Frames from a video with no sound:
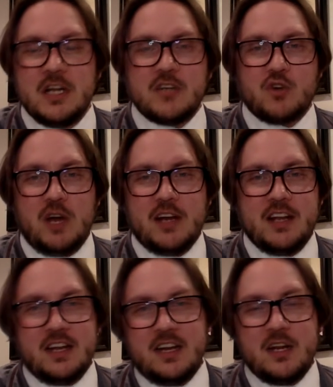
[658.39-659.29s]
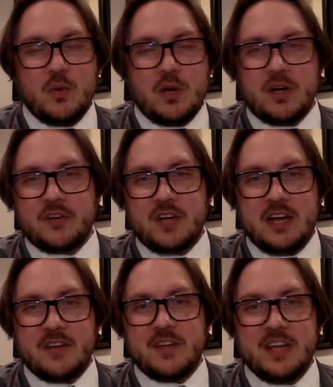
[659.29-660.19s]
Trying to get anywhere is
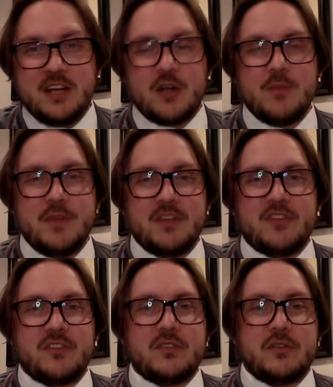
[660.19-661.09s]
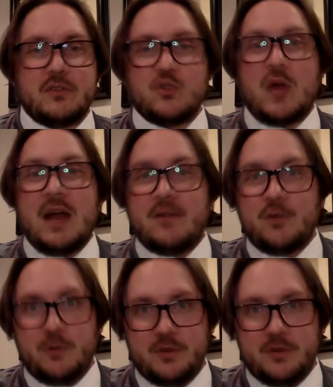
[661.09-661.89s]
kind of hit or miss travel,